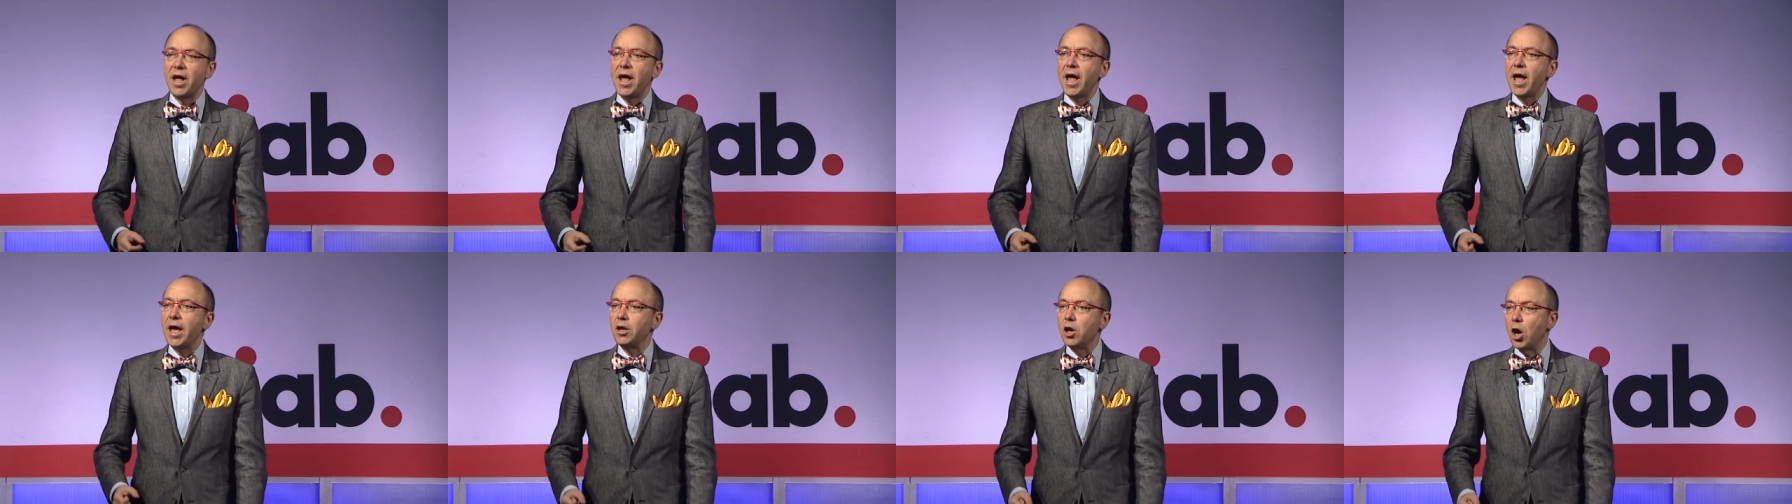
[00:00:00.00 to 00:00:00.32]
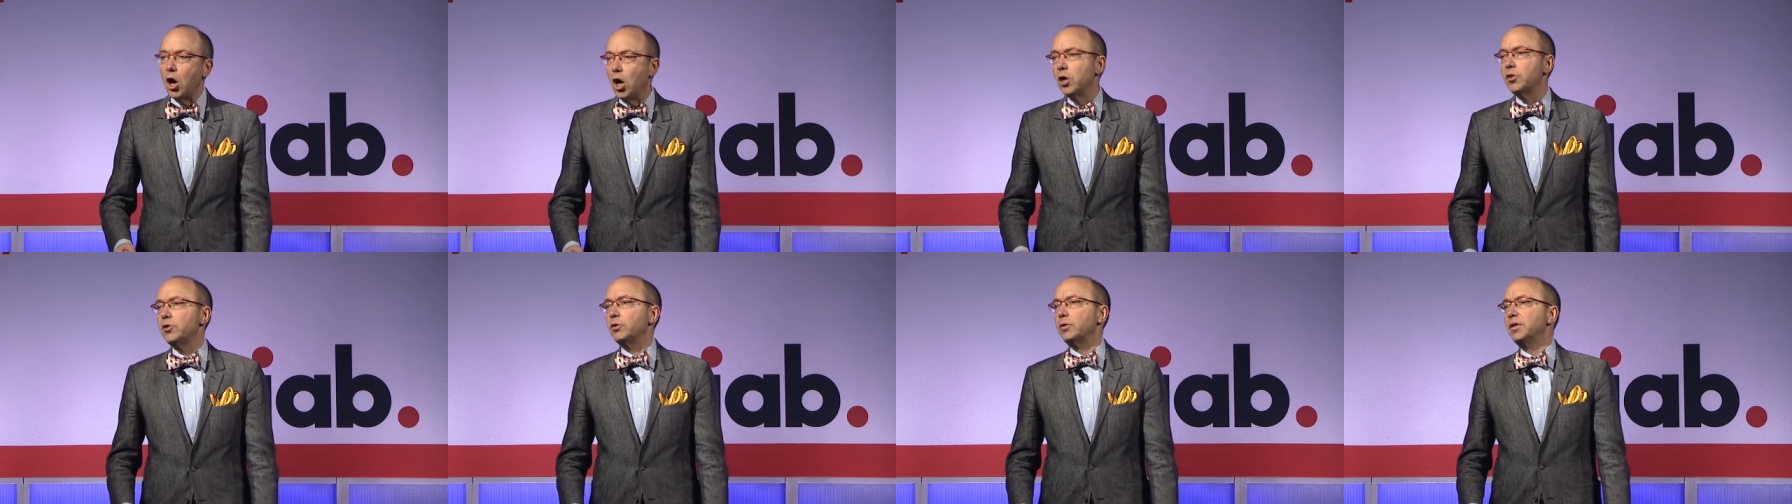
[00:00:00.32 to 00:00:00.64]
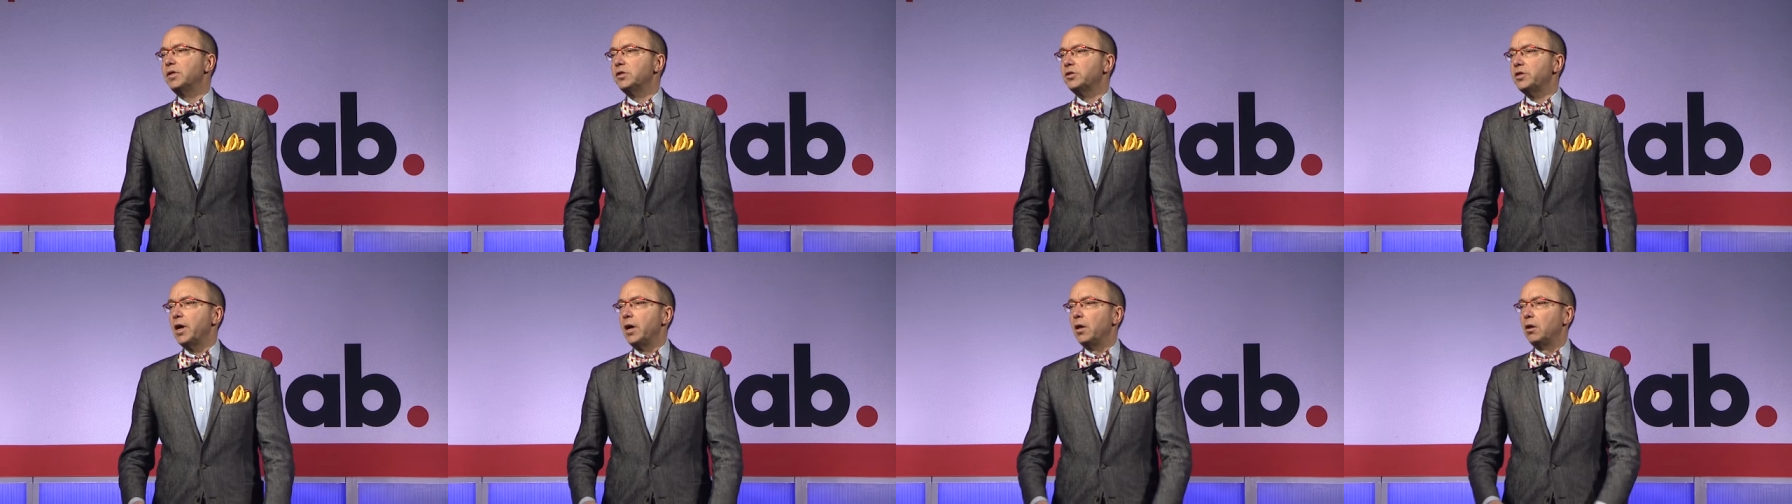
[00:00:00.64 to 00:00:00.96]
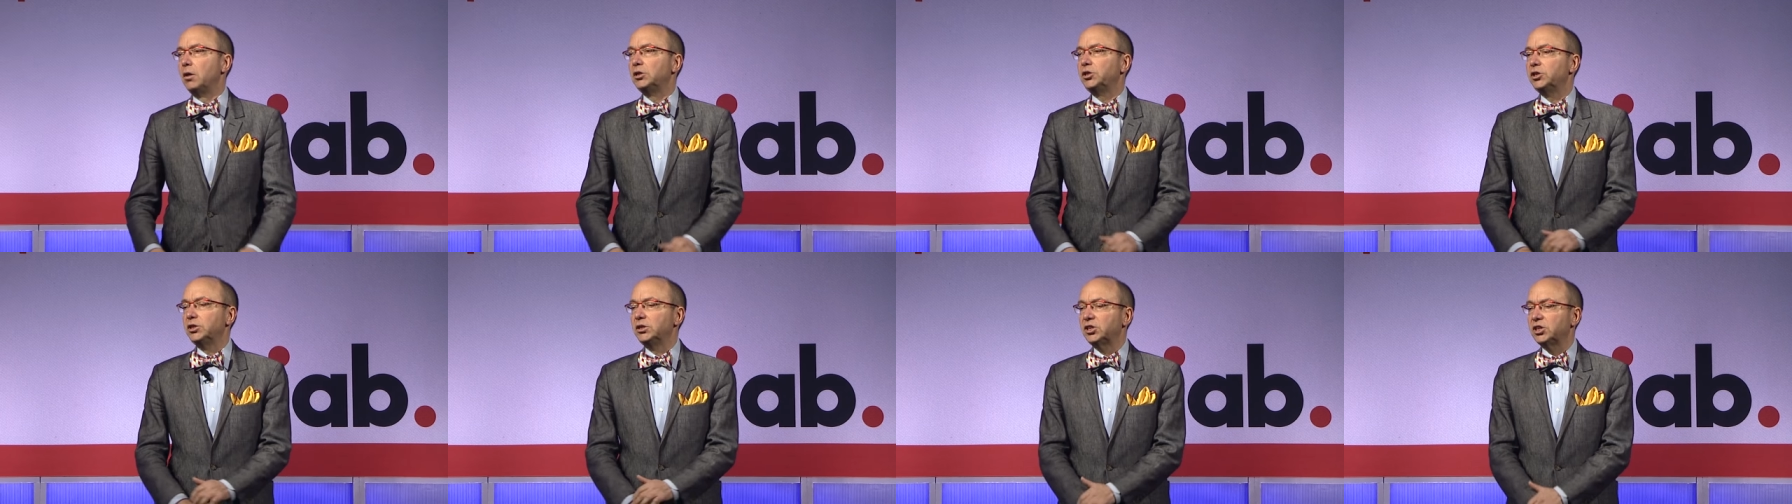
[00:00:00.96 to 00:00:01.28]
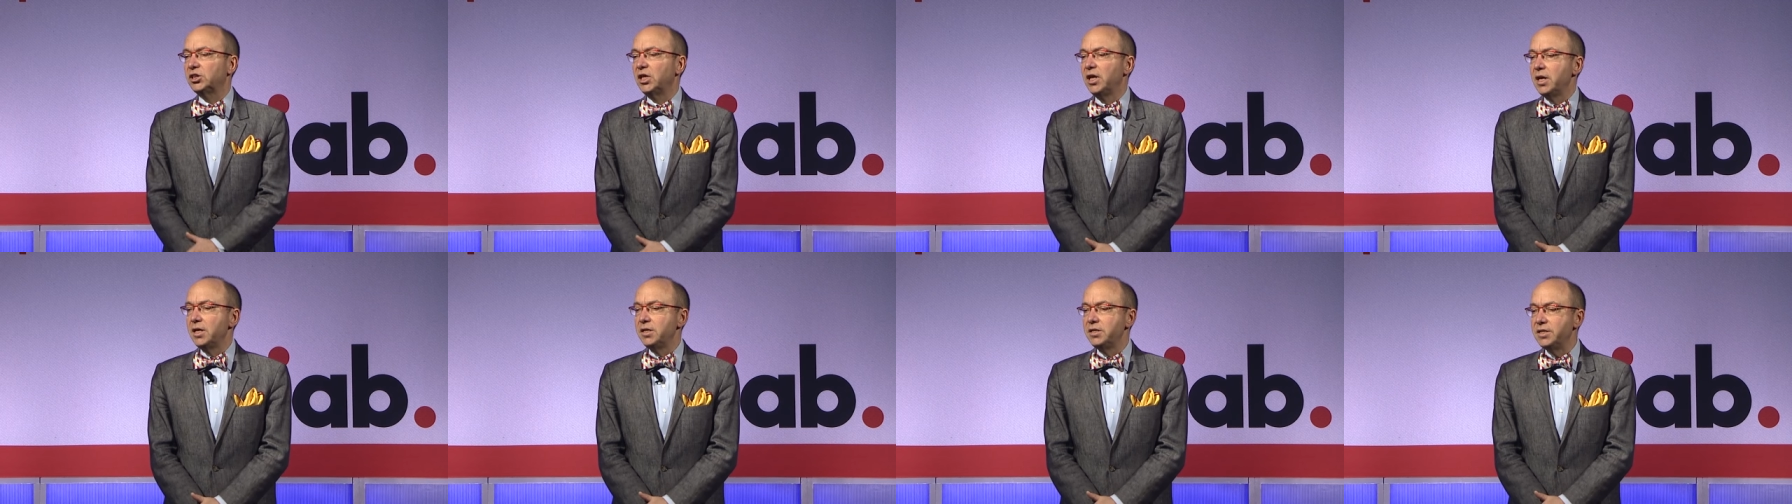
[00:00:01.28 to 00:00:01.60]
and other intelligence
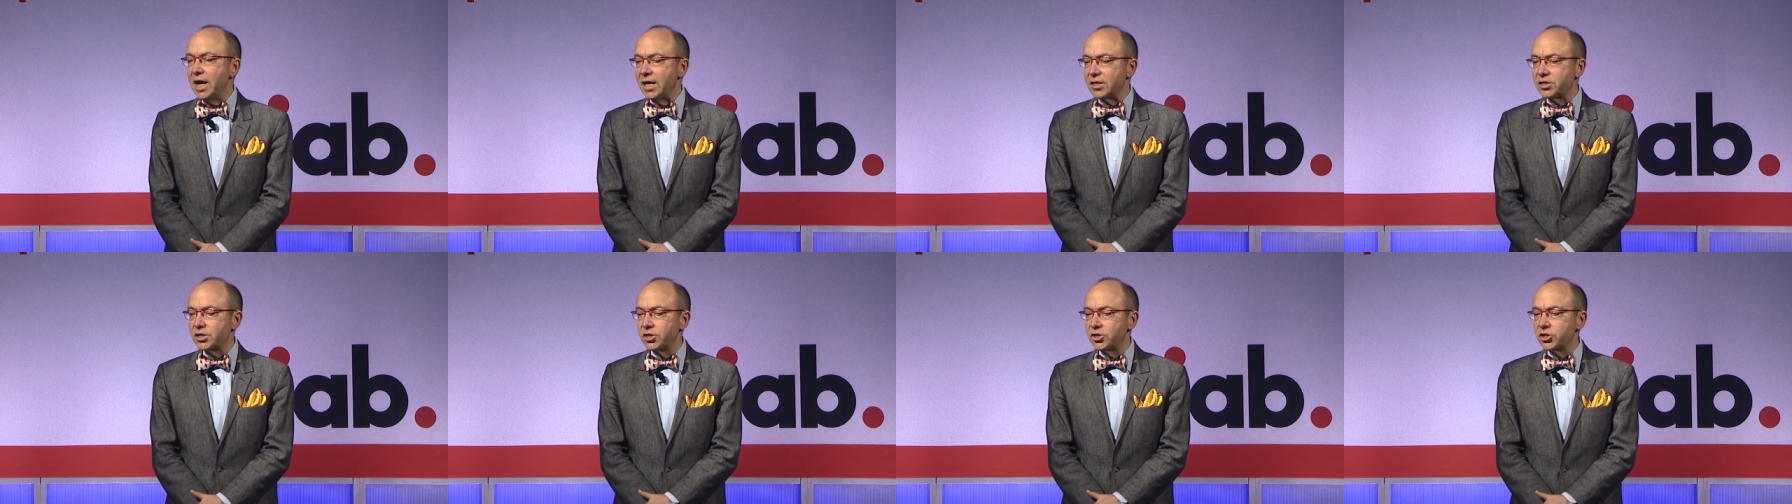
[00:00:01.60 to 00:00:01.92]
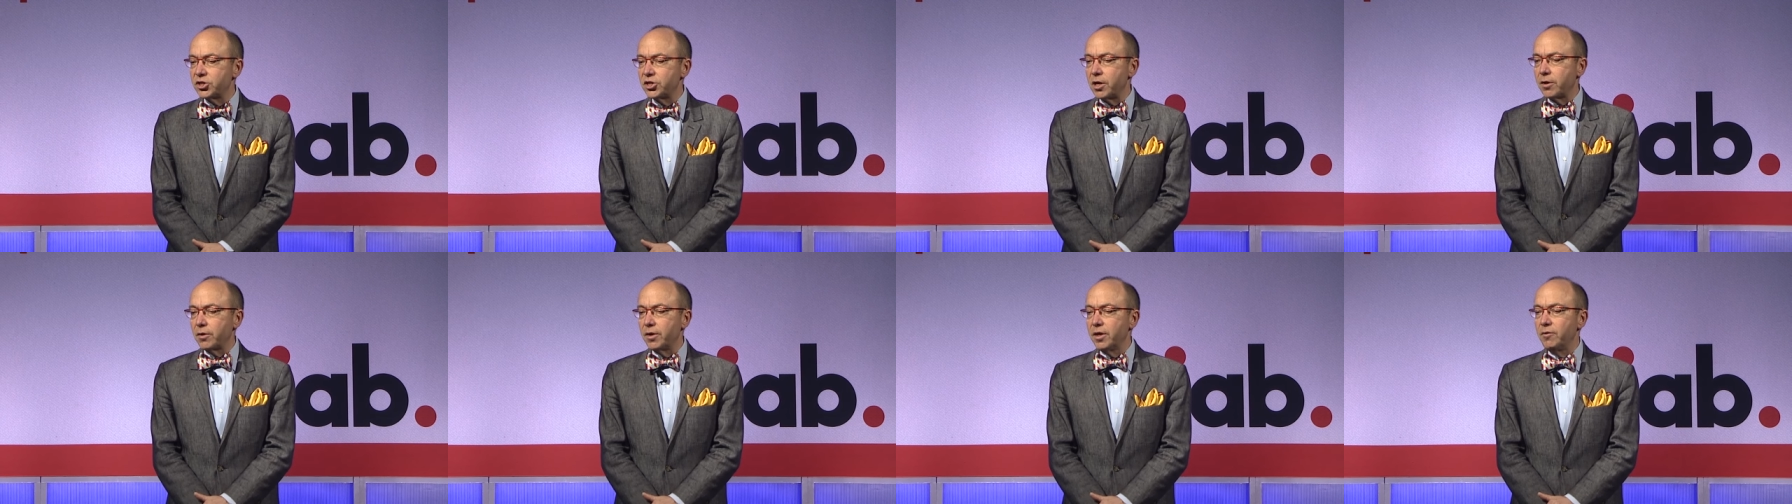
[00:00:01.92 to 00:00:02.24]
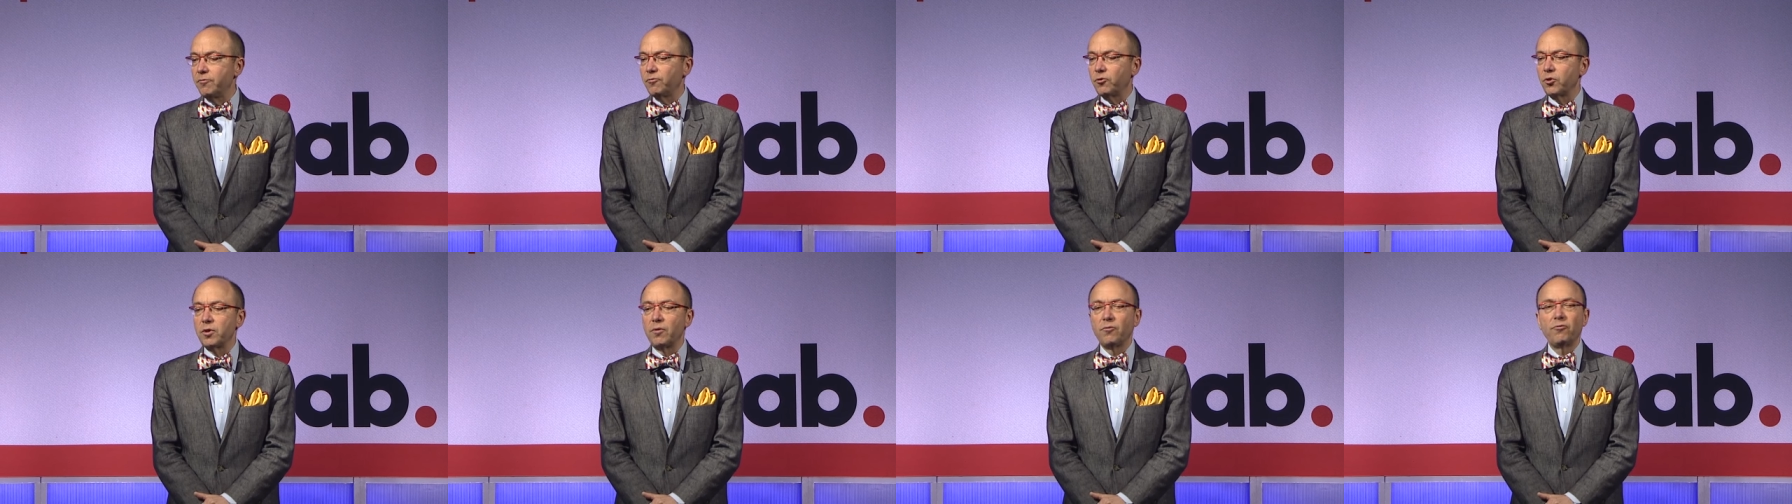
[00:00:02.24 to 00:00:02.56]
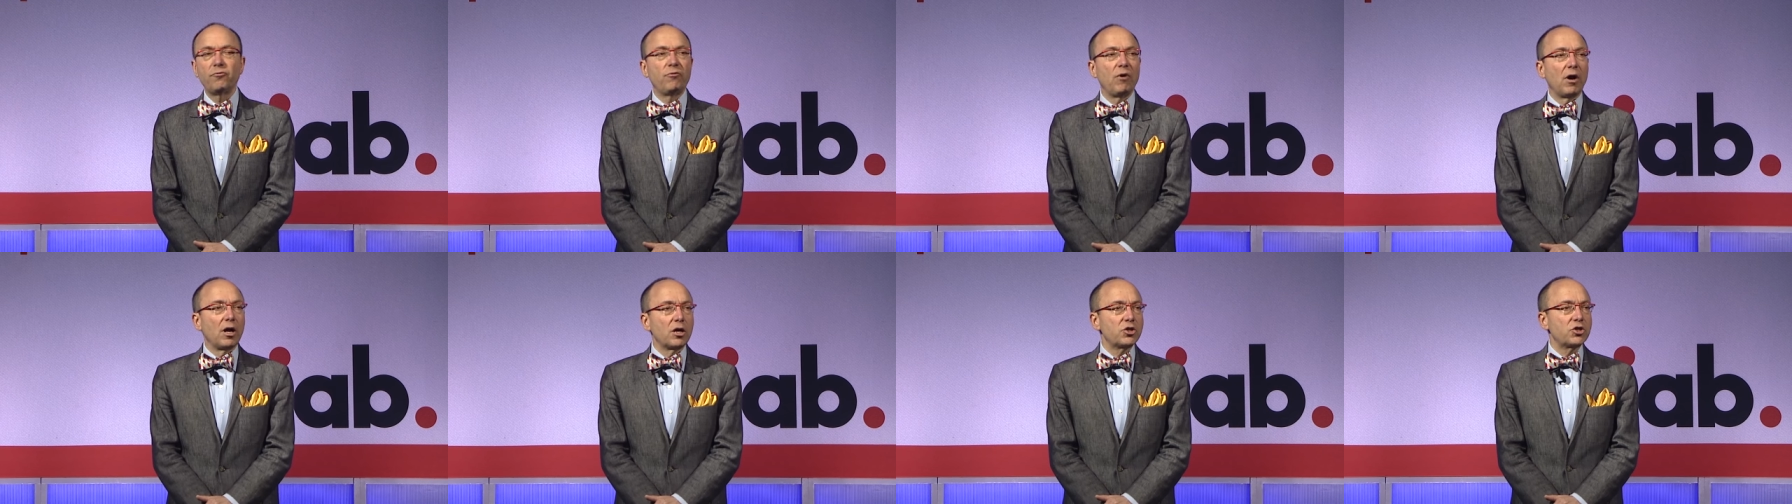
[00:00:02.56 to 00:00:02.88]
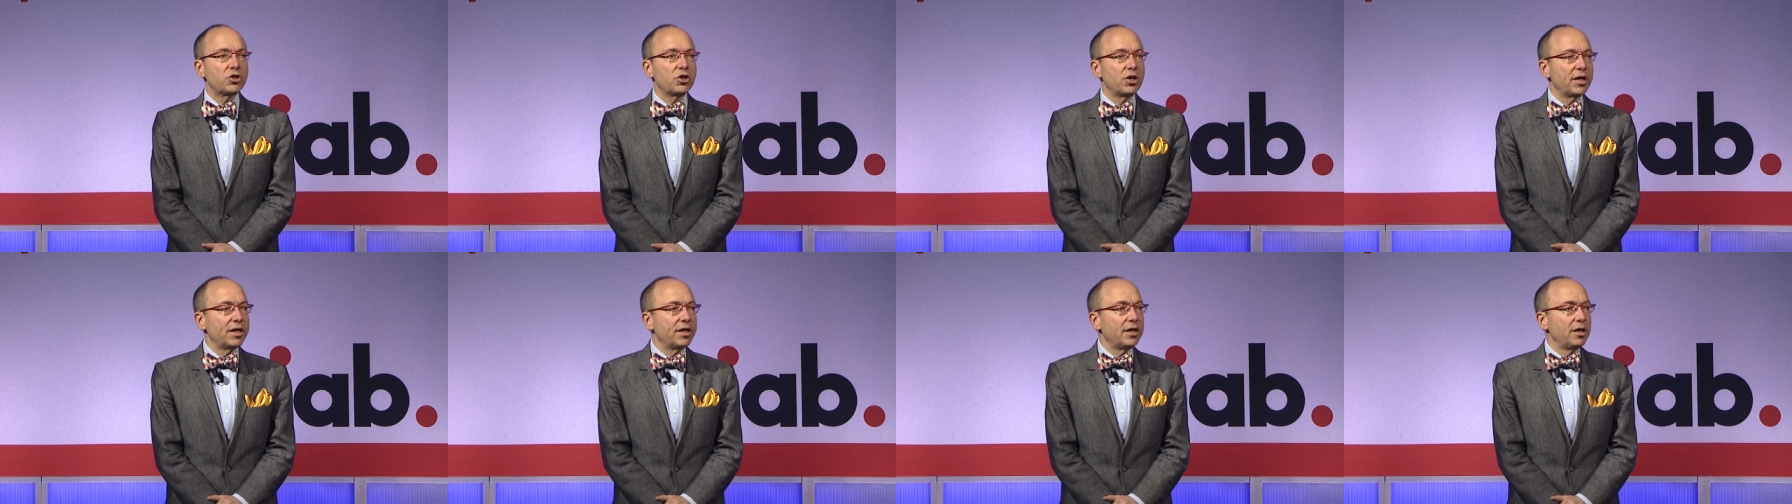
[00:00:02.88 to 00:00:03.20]
necessary for the
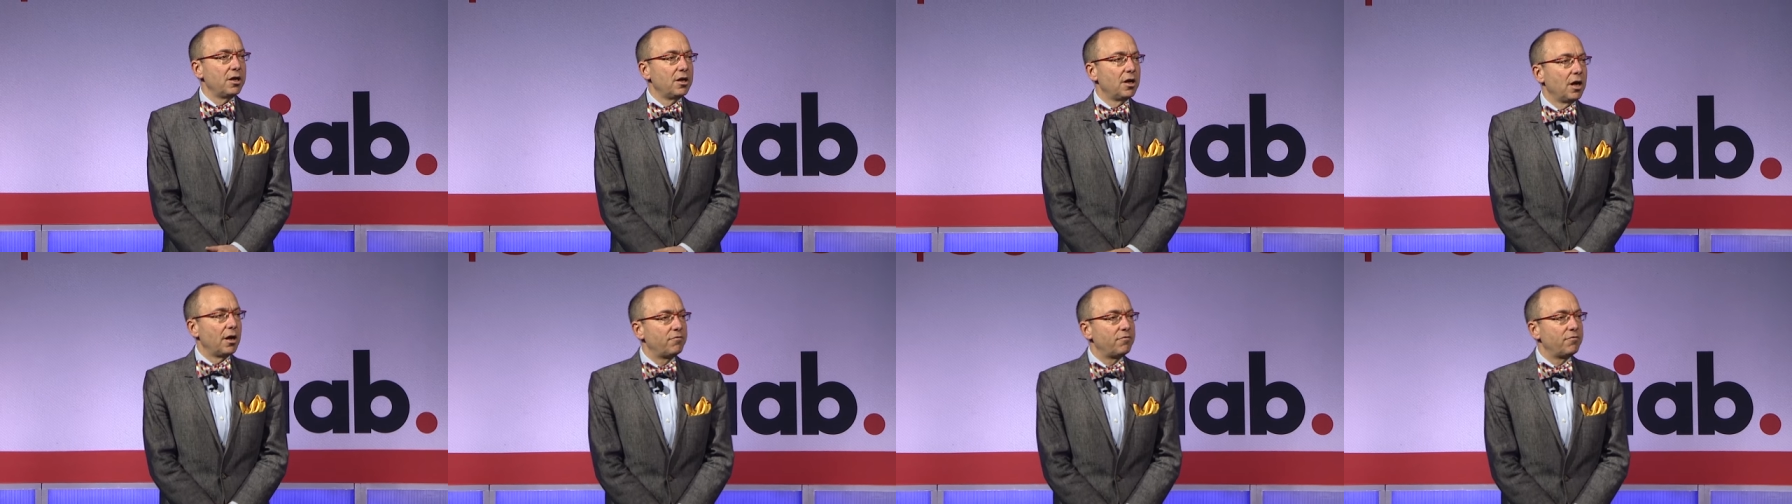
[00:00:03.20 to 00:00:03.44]
functioning